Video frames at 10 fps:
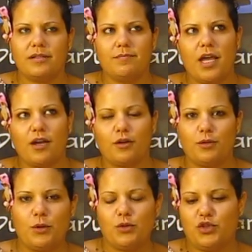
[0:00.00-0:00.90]
not
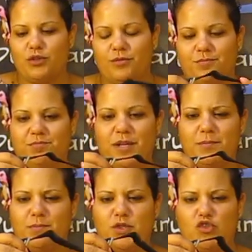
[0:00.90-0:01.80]
closure, but
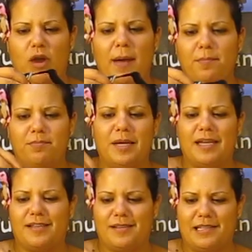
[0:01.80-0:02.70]
strap
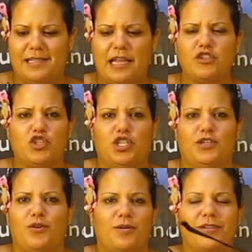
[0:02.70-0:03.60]
extension
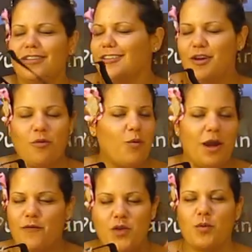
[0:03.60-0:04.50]
or
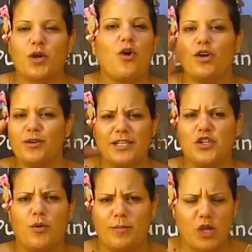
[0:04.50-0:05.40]
whatever you want to call it. You guys
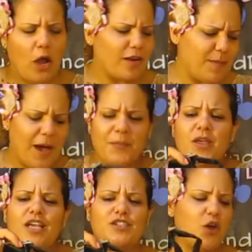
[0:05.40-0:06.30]
know what I'm talking about.
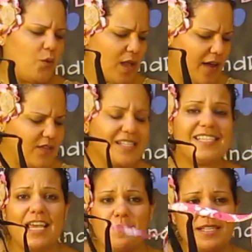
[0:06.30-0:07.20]
So we have the
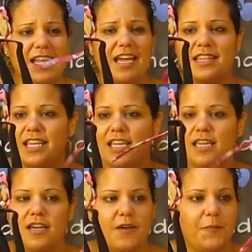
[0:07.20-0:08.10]
same exact thing
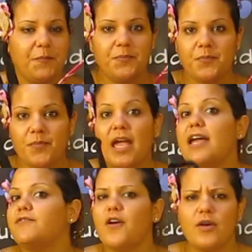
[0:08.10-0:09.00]
here
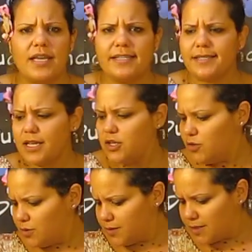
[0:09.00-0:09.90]
and very easy to
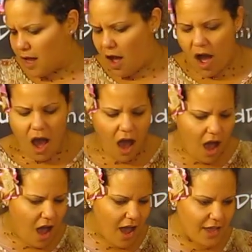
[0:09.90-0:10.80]
use.
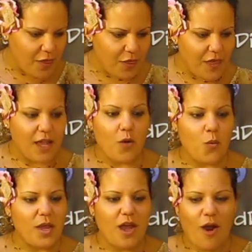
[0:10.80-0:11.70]
I think
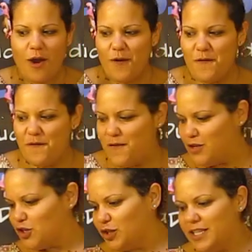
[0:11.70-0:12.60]
we are
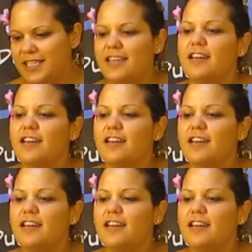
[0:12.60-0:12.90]
officially